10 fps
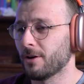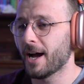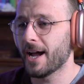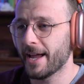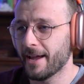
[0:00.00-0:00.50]

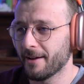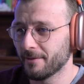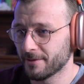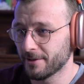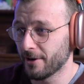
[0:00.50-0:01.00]
I
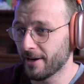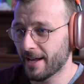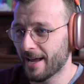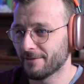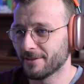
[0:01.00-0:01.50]

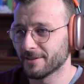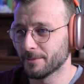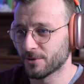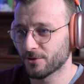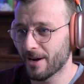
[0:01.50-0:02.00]
have to
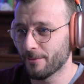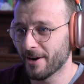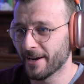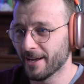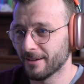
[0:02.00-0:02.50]
subscribe
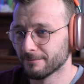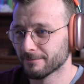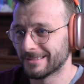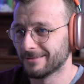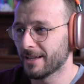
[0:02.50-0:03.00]
right now
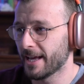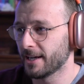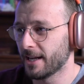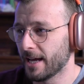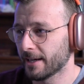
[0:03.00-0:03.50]

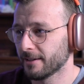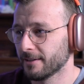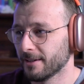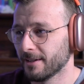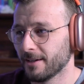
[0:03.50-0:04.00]
and like.
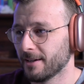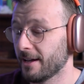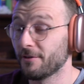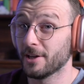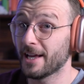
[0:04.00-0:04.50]

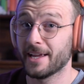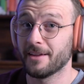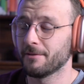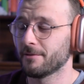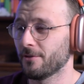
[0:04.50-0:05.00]
If you're
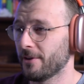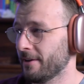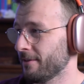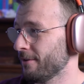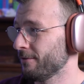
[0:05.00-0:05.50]
liking
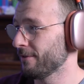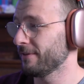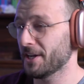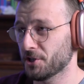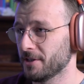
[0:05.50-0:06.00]
the
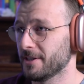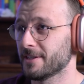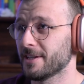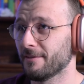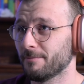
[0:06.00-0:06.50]
reflections and
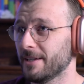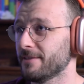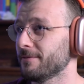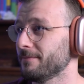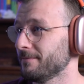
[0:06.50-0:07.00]
stuff,
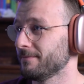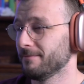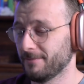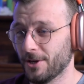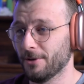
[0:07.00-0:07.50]
please
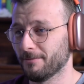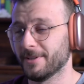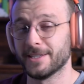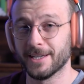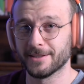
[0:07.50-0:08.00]

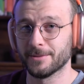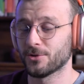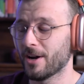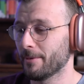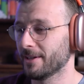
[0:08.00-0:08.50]
consider
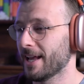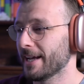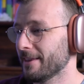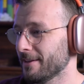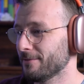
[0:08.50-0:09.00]
subscribing and
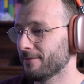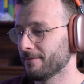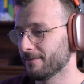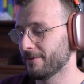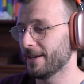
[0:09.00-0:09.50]
liking this
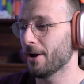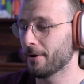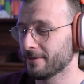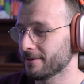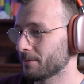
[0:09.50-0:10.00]
video
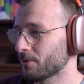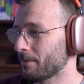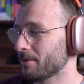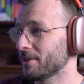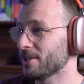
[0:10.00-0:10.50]
and
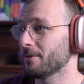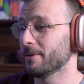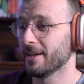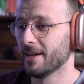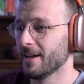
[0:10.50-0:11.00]
subscribing to my channel.
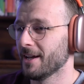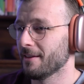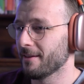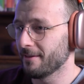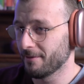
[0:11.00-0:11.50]
But
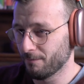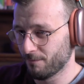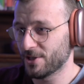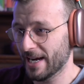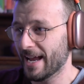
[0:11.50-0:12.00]

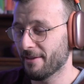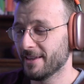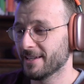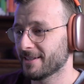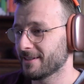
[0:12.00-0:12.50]
check out
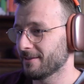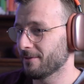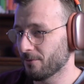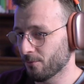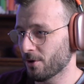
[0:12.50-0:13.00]
this,
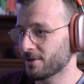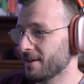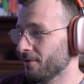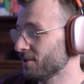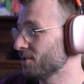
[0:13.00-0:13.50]
watch
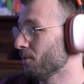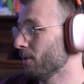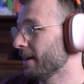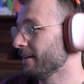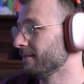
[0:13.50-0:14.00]
the original
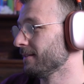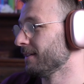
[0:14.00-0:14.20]
one.